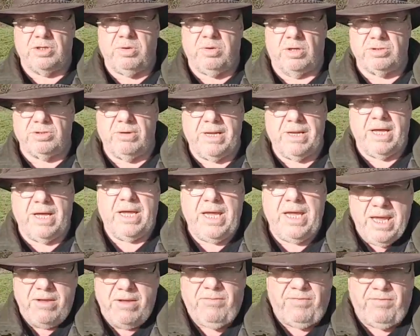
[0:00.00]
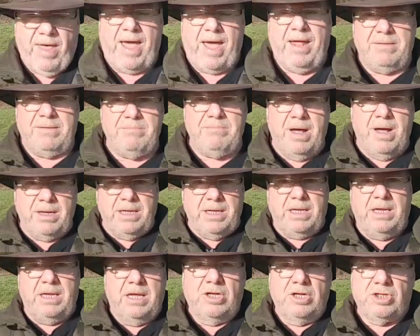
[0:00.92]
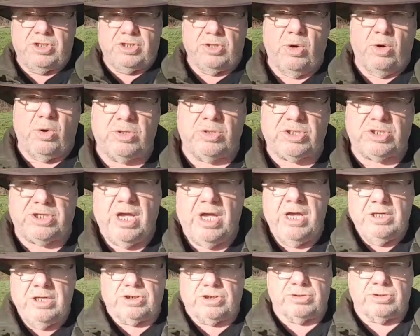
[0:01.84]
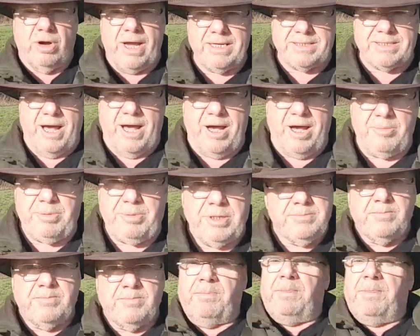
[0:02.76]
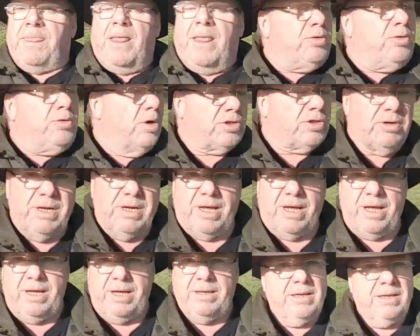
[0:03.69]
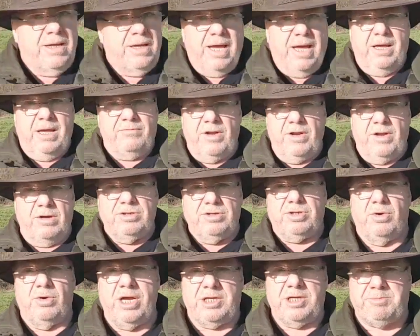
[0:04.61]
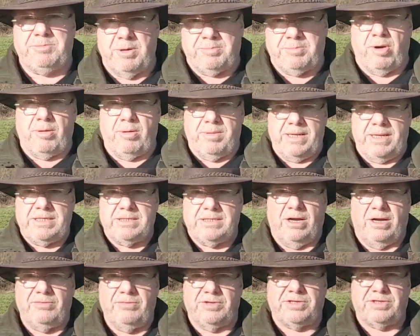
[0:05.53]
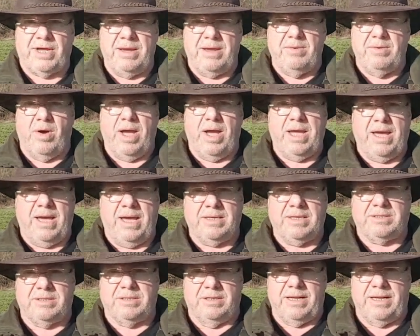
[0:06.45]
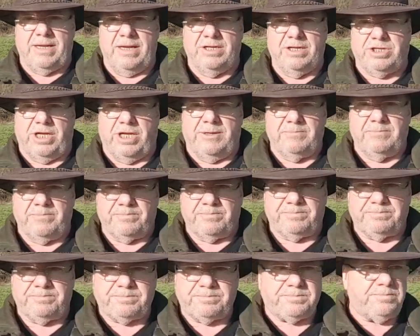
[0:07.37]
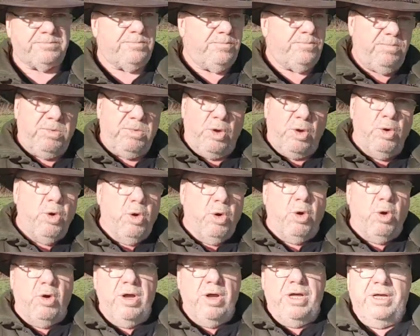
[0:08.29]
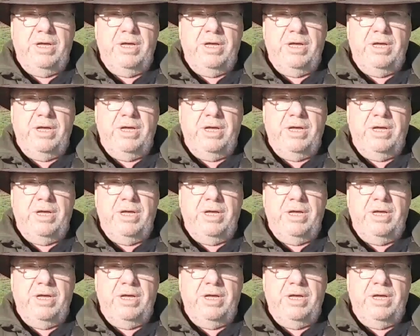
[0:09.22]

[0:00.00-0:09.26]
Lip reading: Quadrilla, if that money source dries up, Quadrilla have no choice but probably to go the same way as Third Energy, or